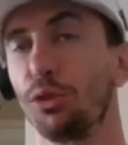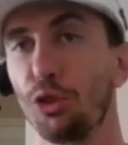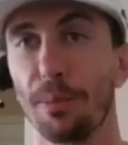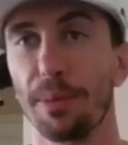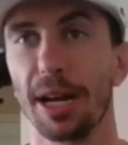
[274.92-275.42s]

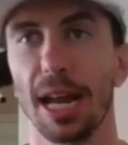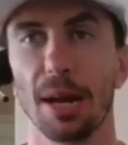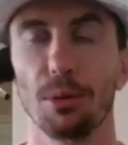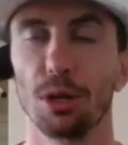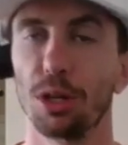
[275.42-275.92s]
grew up in a
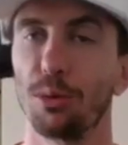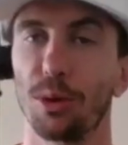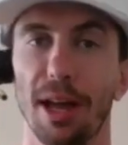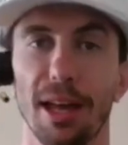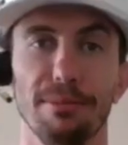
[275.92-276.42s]
neighborhood
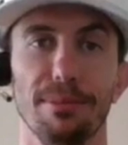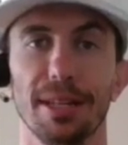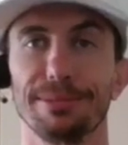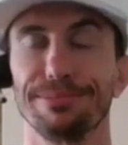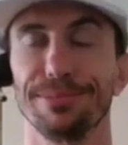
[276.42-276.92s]
where I had
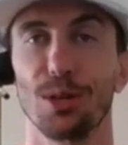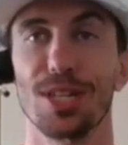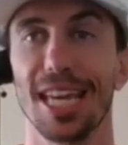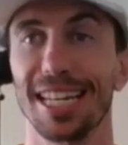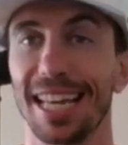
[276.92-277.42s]
like, you know,
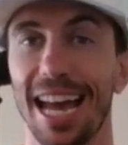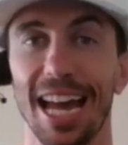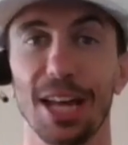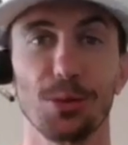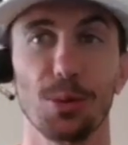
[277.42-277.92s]
ten
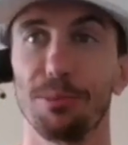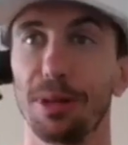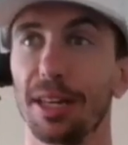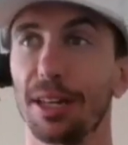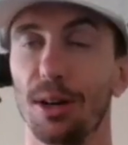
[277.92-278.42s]
guys. We would
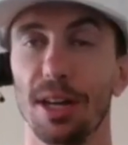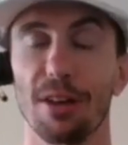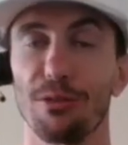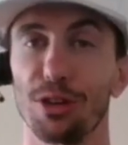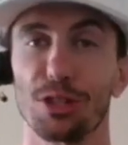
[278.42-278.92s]
play
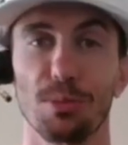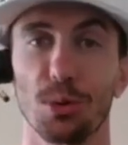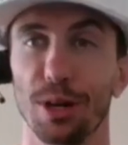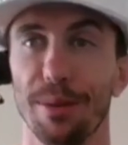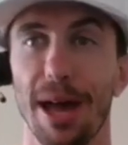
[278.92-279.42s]
every
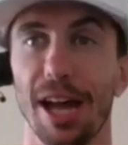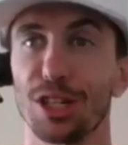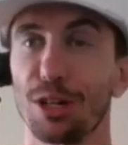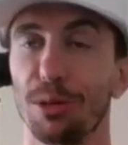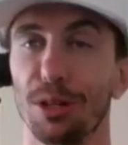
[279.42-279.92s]
sport
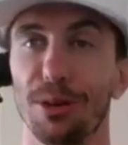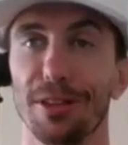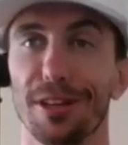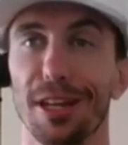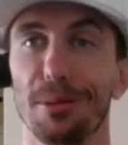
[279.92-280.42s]
imaginable
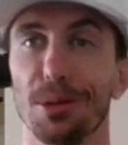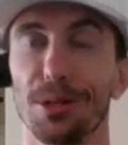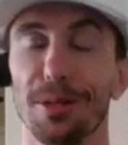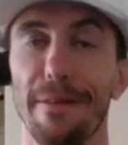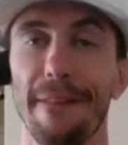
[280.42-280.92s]
around the
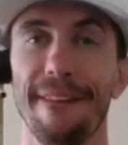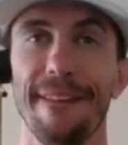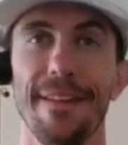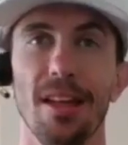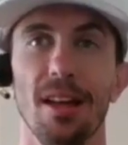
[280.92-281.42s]
neighborhood.
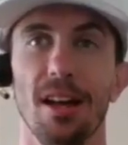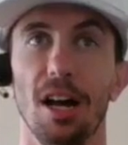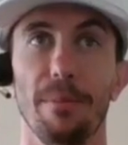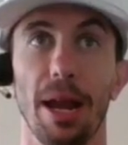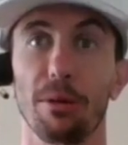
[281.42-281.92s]

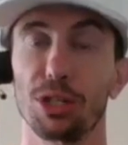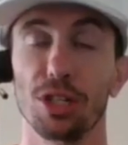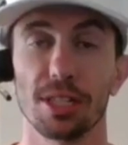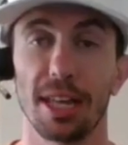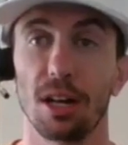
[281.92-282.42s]
Um, and I was
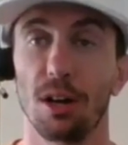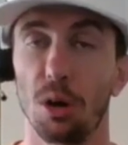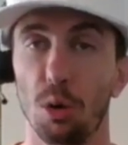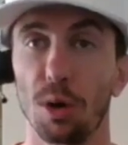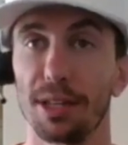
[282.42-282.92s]
just like
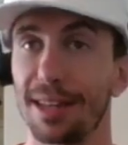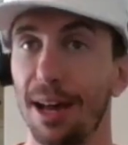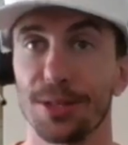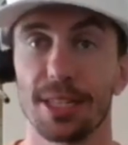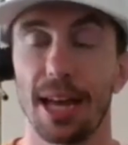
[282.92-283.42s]
always
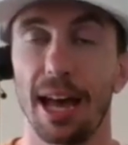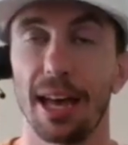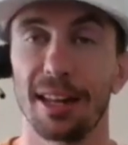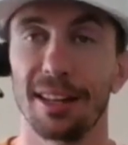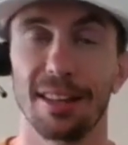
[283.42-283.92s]

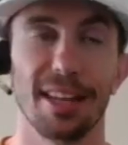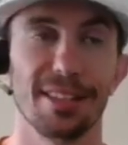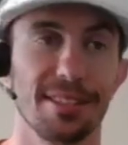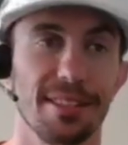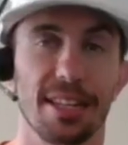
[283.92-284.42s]
outside. And
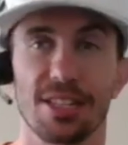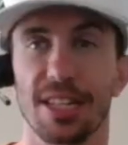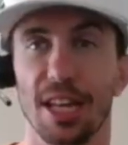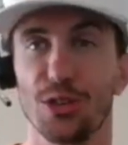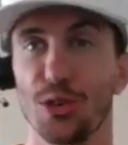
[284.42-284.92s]
that's, that's
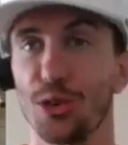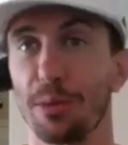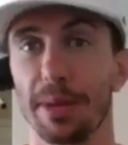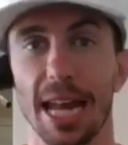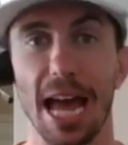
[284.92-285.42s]
stayed true to
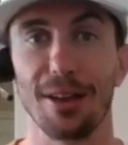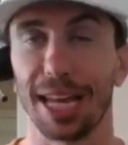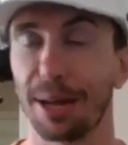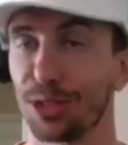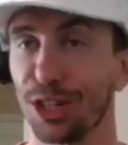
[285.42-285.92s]
me now. Like
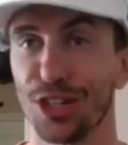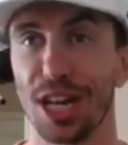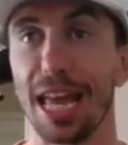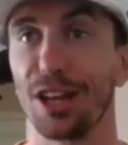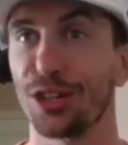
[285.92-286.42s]
I'm such a
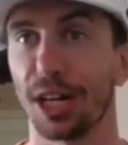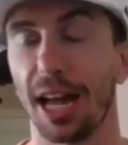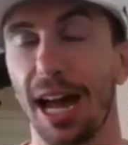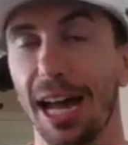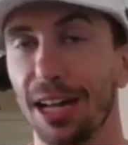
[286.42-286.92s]
nature
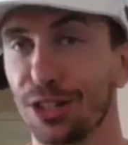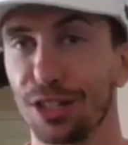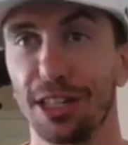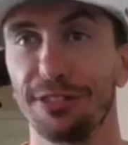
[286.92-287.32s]
guy. I just love